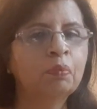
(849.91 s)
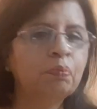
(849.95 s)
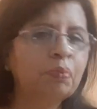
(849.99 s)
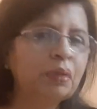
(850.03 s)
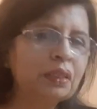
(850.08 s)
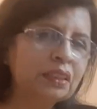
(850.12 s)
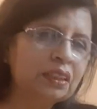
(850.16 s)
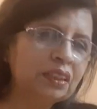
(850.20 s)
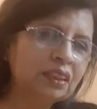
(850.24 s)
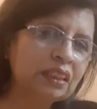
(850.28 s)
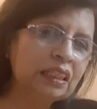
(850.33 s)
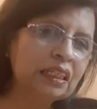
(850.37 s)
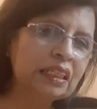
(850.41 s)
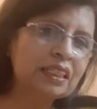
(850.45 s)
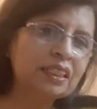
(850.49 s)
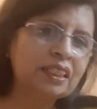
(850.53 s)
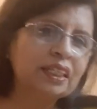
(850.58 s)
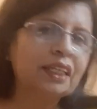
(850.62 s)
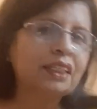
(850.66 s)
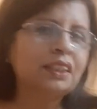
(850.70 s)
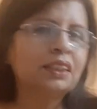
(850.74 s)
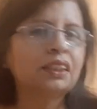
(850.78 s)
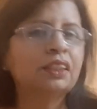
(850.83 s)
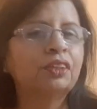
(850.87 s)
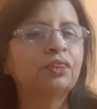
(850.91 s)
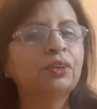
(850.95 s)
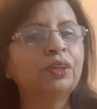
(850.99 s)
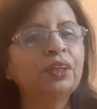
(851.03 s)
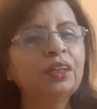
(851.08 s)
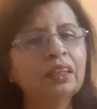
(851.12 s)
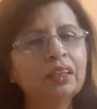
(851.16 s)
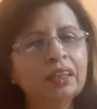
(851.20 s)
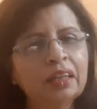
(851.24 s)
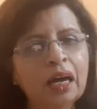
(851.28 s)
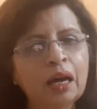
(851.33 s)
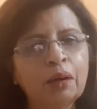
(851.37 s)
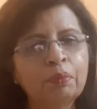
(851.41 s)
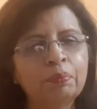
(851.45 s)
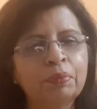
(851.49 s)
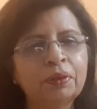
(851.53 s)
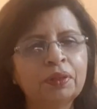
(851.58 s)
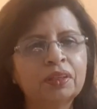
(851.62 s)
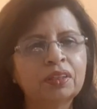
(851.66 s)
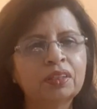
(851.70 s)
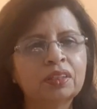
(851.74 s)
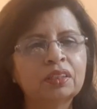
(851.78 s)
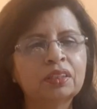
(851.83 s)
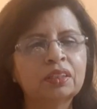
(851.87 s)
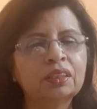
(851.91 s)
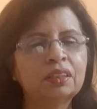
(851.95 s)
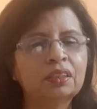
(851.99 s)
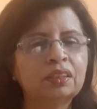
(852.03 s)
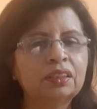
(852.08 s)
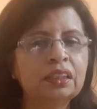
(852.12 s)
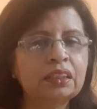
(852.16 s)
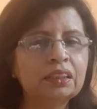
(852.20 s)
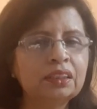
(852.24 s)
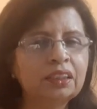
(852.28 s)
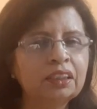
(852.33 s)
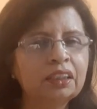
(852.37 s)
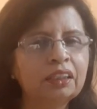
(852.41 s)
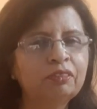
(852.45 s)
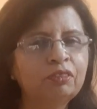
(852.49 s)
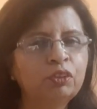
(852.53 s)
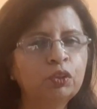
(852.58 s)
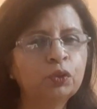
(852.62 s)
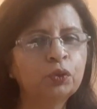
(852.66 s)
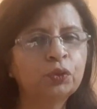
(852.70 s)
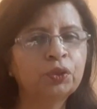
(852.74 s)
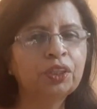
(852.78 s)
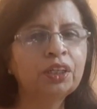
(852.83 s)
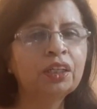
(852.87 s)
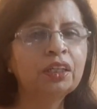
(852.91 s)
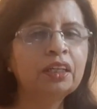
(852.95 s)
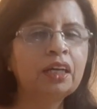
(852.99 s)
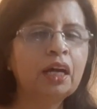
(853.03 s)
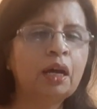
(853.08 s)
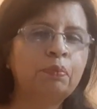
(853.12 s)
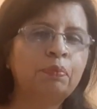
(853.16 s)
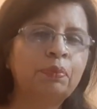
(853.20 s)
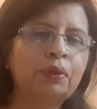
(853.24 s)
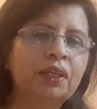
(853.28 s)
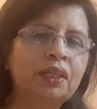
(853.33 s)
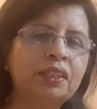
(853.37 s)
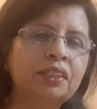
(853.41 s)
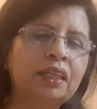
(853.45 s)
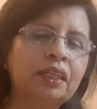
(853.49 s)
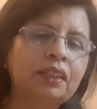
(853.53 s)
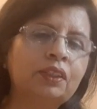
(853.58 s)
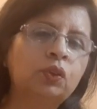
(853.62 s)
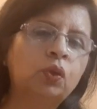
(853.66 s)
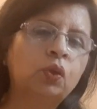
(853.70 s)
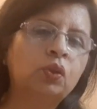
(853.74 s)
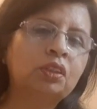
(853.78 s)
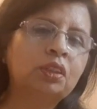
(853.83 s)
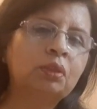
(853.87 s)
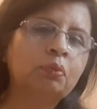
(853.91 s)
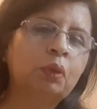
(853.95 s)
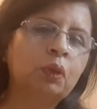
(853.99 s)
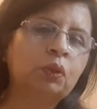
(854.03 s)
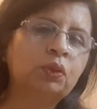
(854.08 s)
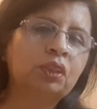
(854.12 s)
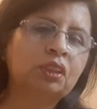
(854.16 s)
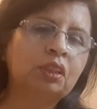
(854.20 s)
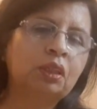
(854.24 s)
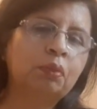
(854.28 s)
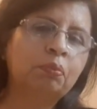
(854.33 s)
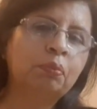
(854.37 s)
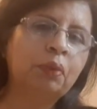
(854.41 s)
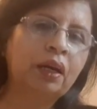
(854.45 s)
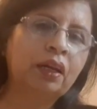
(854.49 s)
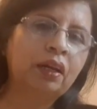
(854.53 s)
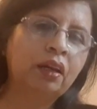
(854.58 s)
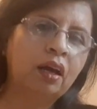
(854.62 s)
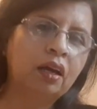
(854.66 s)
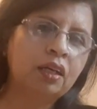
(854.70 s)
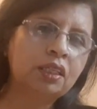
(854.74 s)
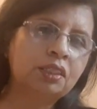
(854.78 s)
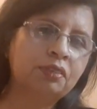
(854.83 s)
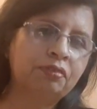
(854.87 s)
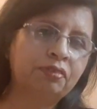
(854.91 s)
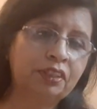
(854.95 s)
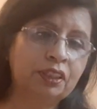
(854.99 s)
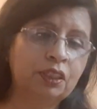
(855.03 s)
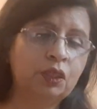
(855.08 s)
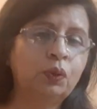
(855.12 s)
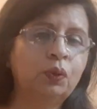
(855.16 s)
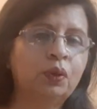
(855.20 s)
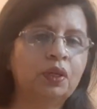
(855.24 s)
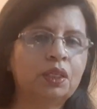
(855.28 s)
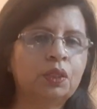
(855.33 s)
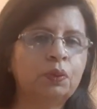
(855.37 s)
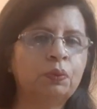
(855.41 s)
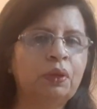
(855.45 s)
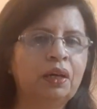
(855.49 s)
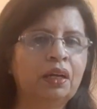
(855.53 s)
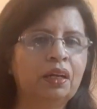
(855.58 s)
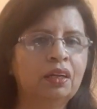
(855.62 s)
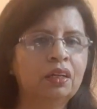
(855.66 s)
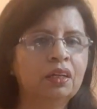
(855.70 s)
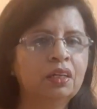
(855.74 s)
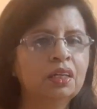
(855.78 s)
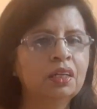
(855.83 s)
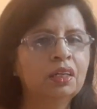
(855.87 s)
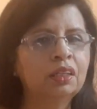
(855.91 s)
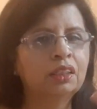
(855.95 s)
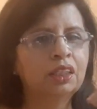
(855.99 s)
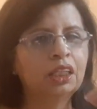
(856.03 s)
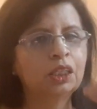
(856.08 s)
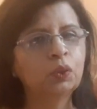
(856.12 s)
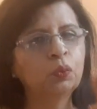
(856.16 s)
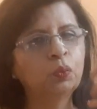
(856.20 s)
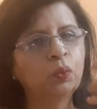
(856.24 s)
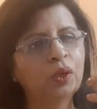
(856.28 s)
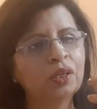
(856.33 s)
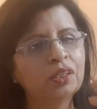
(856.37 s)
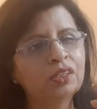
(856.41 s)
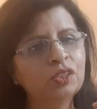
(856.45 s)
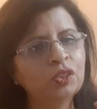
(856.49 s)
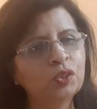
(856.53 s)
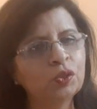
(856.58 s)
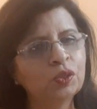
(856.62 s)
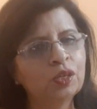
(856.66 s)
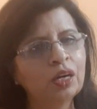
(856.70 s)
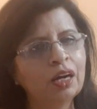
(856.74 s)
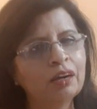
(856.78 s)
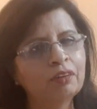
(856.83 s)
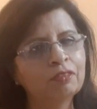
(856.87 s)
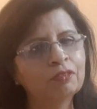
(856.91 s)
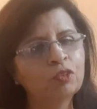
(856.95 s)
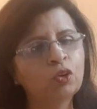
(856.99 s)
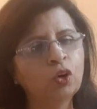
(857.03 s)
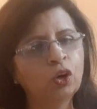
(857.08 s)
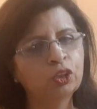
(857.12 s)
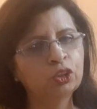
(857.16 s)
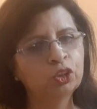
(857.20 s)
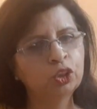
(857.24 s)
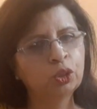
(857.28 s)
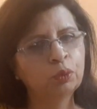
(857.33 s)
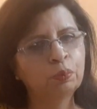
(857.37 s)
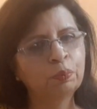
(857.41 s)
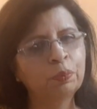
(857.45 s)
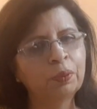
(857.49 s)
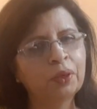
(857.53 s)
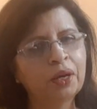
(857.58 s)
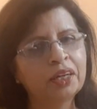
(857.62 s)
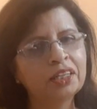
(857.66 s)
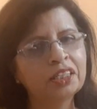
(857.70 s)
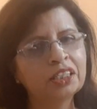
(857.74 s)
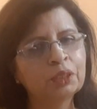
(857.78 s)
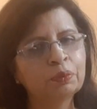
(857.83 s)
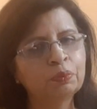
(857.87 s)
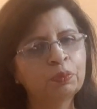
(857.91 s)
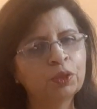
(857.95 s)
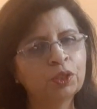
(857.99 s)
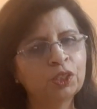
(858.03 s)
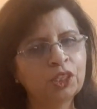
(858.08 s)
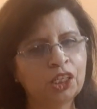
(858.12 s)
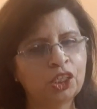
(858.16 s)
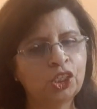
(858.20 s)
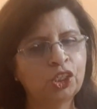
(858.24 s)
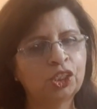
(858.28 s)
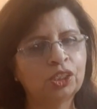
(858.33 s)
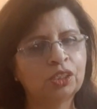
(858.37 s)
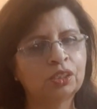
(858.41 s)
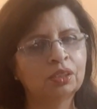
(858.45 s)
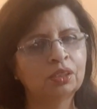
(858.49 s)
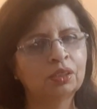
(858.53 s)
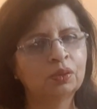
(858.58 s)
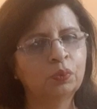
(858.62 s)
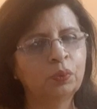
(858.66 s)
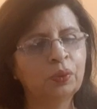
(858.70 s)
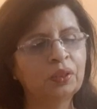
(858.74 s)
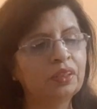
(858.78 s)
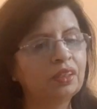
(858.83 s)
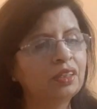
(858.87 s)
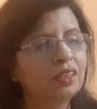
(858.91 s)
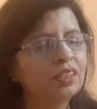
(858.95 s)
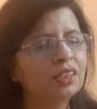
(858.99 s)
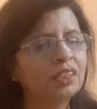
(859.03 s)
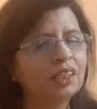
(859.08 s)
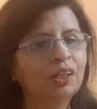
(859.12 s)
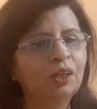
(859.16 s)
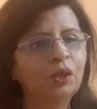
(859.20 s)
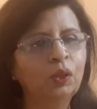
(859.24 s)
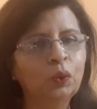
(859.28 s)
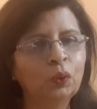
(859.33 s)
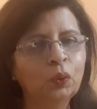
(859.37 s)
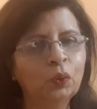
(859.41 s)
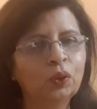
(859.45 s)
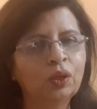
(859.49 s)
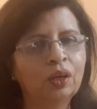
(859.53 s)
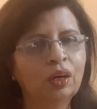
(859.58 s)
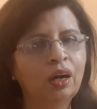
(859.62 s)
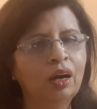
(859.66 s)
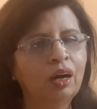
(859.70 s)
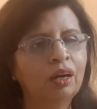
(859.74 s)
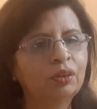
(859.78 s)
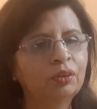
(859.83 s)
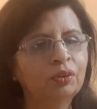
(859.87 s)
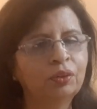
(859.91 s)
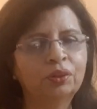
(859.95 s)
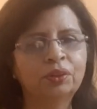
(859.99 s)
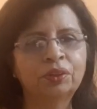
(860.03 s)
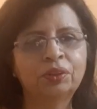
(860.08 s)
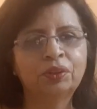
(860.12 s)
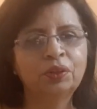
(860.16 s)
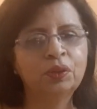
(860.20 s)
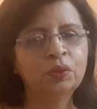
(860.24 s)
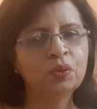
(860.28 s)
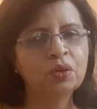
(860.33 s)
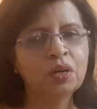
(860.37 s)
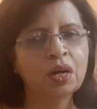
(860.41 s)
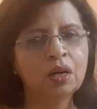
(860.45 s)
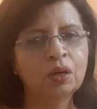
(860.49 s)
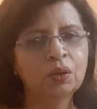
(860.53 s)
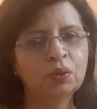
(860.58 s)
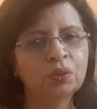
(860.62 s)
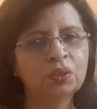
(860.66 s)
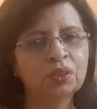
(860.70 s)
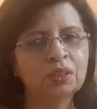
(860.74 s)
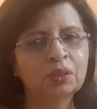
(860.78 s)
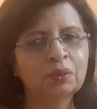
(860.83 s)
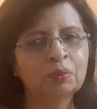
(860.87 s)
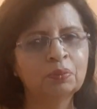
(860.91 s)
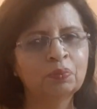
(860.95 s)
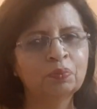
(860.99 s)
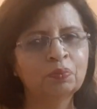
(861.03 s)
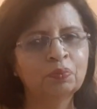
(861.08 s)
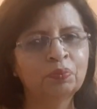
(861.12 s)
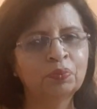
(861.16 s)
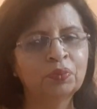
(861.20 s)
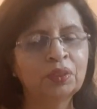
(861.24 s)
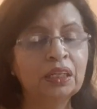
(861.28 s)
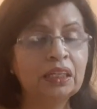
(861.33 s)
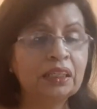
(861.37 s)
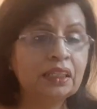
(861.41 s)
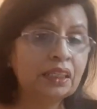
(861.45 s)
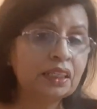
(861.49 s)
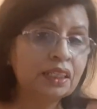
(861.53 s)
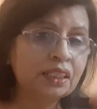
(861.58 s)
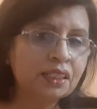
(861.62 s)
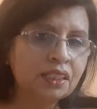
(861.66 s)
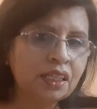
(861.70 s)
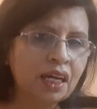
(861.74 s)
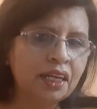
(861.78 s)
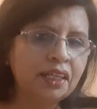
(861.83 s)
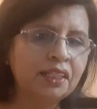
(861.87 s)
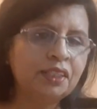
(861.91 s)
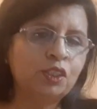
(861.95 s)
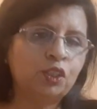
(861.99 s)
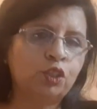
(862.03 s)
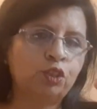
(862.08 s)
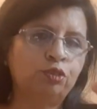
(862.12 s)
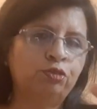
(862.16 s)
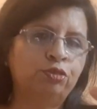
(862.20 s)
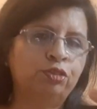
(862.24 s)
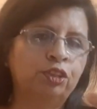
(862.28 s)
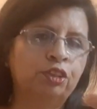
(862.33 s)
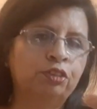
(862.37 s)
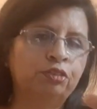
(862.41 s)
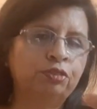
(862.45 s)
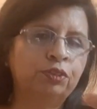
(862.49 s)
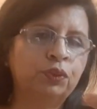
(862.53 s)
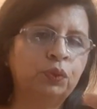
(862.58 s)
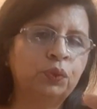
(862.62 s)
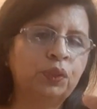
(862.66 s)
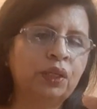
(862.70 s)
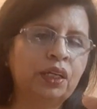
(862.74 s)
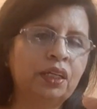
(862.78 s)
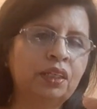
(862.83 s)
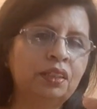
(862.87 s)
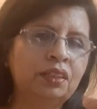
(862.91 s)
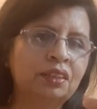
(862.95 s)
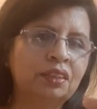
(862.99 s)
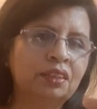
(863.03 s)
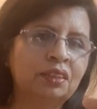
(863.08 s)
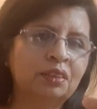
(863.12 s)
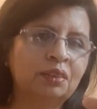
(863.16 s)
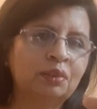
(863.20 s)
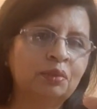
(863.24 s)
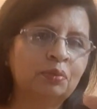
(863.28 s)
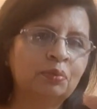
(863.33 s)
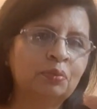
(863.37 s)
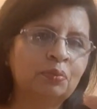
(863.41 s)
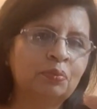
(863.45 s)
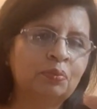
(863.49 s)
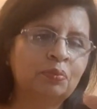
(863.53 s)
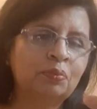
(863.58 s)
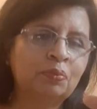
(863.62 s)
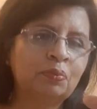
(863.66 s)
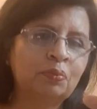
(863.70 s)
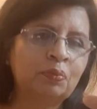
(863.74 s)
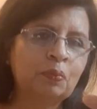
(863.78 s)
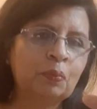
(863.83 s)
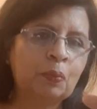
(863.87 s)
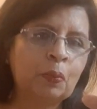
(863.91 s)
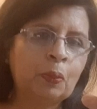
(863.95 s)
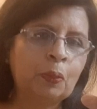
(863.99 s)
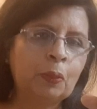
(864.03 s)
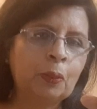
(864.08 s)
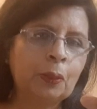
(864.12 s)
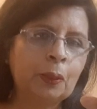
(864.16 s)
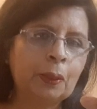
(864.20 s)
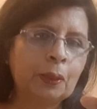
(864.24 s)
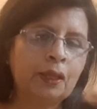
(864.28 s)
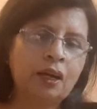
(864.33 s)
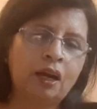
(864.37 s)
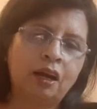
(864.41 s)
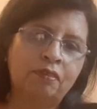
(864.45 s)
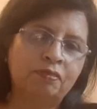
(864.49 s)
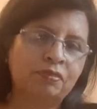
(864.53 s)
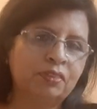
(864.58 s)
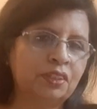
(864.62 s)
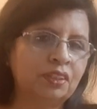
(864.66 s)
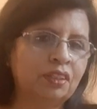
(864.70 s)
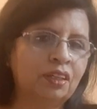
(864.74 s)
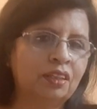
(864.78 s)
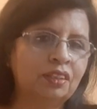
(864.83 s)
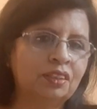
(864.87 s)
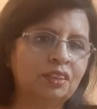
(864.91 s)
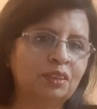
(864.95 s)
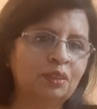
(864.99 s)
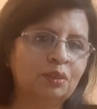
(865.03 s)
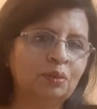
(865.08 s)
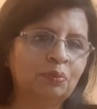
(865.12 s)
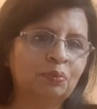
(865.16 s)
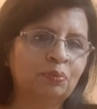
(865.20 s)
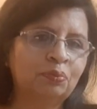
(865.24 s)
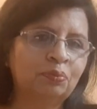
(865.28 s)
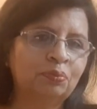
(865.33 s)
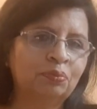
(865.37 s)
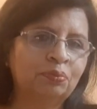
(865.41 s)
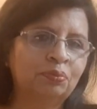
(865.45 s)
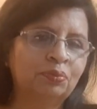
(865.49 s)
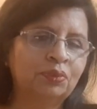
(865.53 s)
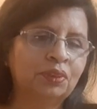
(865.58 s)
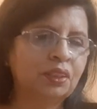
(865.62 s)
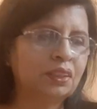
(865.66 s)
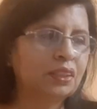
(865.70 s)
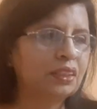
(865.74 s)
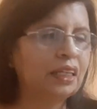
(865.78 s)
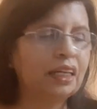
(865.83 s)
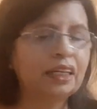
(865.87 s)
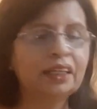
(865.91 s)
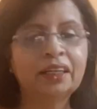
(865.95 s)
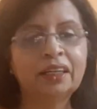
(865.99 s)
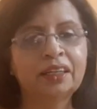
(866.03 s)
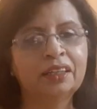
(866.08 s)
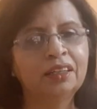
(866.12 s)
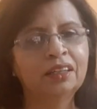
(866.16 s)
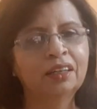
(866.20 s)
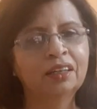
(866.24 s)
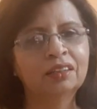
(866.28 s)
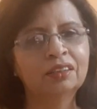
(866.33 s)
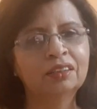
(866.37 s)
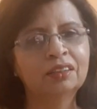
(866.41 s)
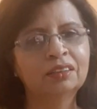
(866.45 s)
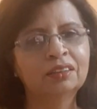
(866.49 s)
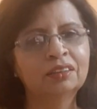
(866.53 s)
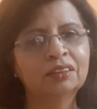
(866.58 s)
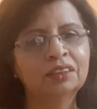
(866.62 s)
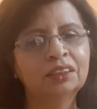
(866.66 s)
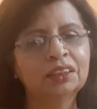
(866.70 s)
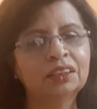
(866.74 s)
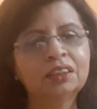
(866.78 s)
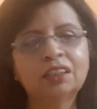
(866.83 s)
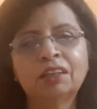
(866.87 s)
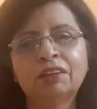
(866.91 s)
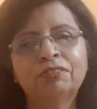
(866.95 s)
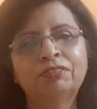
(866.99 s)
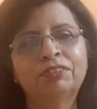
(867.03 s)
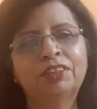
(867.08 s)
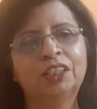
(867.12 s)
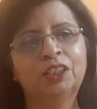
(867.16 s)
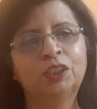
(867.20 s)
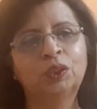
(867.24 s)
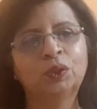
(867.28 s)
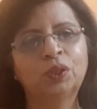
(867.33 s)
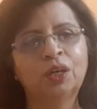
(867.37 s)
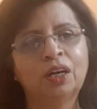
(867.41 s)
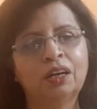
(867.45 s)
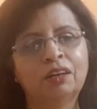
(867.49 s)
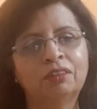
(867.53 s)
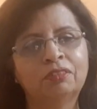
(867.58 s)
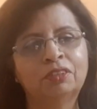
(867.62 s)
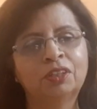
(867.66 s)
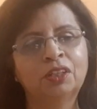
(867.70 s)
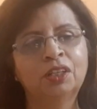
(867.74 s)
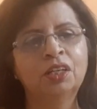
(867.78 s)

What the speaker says: But is that the real happiness? Does it give you real happiness? I talked about it in my last video as well, that once you have got your prized possession, whether it's a new car or a new house, it excites you for a few days. After that, it's like any other stuff that you have.